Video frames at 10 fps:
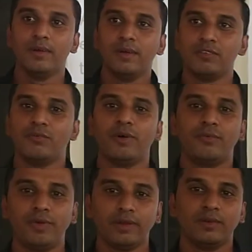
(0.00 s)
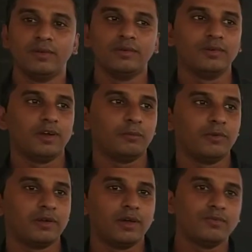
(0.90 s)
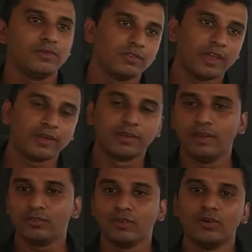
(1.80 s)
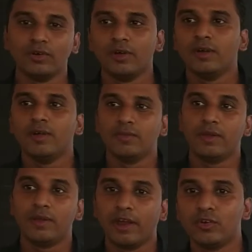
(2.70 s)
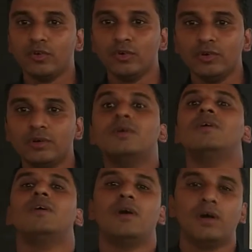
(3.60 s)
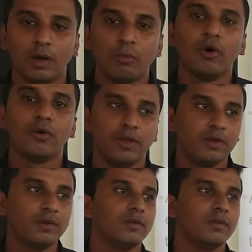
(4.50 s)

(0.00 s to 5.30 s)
as a perfect. I am not of this category. So they try to abort it,